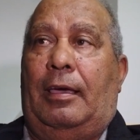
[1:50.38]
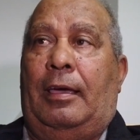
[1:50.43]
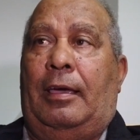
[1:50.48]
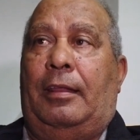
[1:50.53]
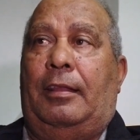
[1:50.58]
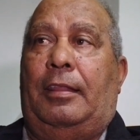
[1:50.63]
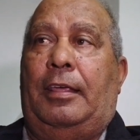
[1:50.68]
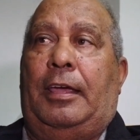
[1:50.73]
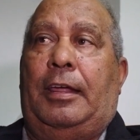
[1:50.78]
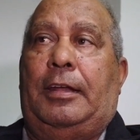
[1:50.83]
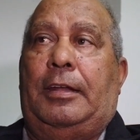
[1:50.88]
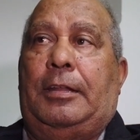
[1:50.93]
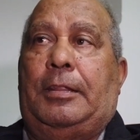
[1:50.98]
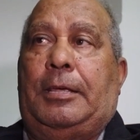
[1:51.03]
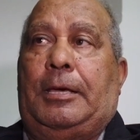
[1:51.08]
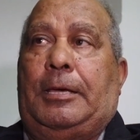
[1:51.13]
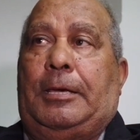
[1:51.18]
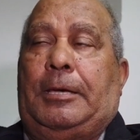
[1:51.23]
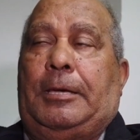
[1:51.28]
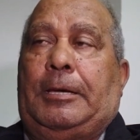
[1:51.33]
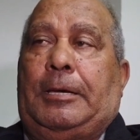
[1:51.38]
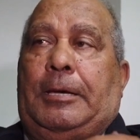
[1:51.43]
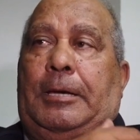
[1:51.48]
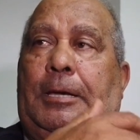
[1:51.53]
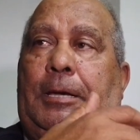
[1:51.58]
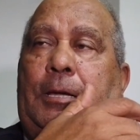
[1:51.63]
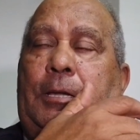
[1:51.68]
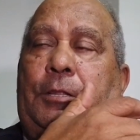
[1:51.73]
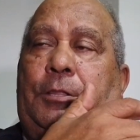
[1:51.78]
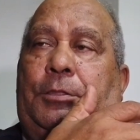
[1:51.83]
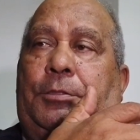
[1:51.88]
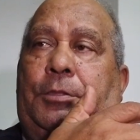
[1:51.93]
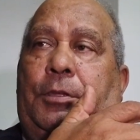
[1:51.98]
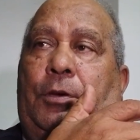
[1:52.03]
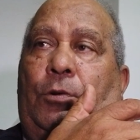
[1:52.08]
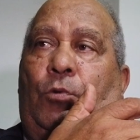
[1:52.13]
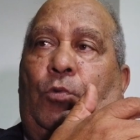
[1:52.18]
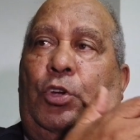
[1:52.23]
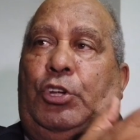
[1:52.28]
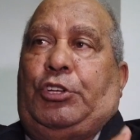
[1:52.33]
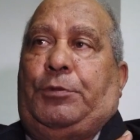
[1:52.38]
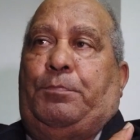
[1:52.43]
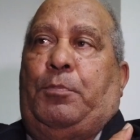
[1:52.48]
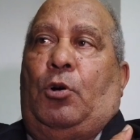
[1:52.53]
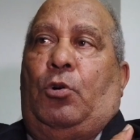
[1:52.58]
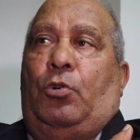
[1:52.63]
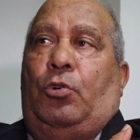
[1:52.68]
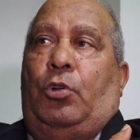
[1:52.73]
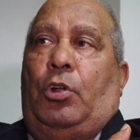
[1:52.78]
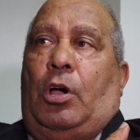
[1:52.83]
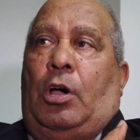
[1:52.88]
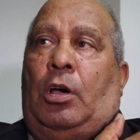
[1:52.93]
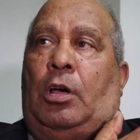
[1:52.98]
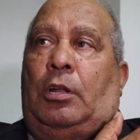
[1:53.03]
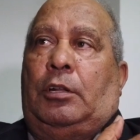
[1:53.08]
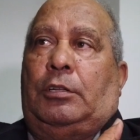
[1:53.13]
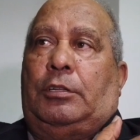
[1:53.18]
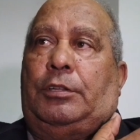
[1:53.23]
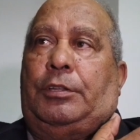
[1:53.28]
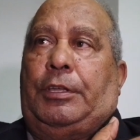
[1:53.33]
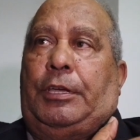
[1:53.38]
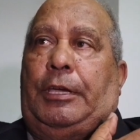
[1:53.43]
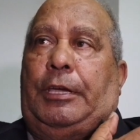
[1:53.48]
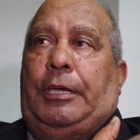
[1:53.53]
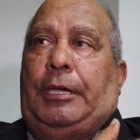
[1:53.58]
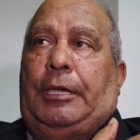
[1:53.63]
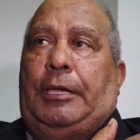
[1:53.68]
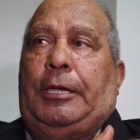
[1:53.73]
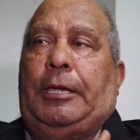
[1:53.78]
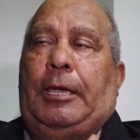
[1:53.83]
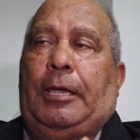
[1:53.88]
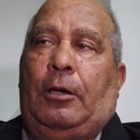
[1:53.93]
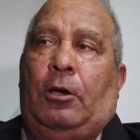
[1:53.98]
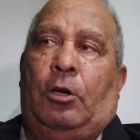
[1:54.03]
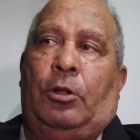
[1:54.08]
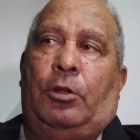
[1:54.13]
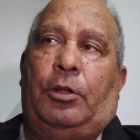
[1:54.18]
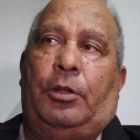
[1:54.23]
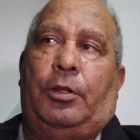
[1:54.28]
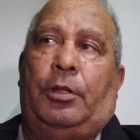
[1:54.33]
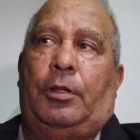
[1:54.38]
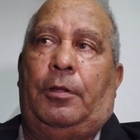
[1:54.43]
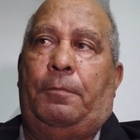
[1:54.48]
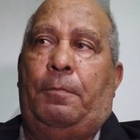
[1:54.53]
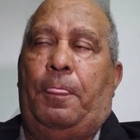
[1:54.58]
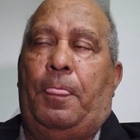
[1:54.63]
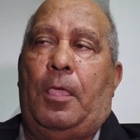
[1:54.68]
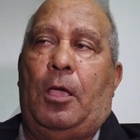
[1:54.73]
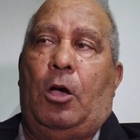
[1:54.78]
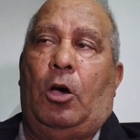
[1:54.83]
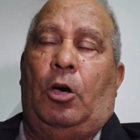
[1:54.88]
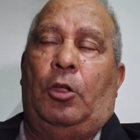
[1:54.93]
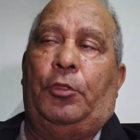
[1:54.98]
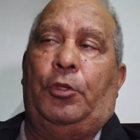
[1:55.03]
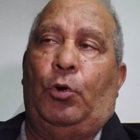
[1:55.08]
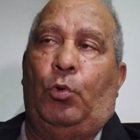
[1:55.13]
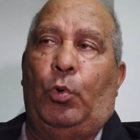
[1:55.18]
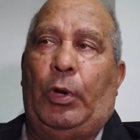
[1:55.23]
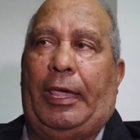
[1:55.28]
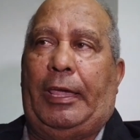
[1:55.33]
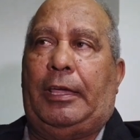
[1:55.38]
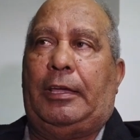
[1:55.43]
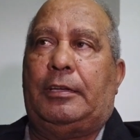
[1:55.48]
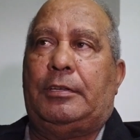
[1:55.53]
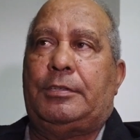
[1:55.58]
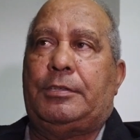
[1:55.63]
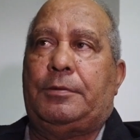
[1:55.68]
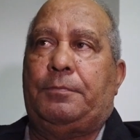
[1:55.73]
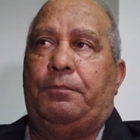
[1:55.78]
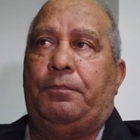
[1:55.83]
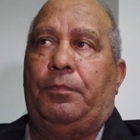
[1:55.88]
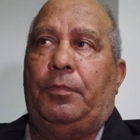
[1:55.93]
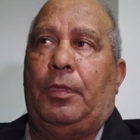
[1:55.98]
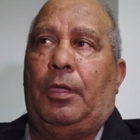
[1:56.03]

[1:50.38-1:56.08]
And then the wishbone on the wings,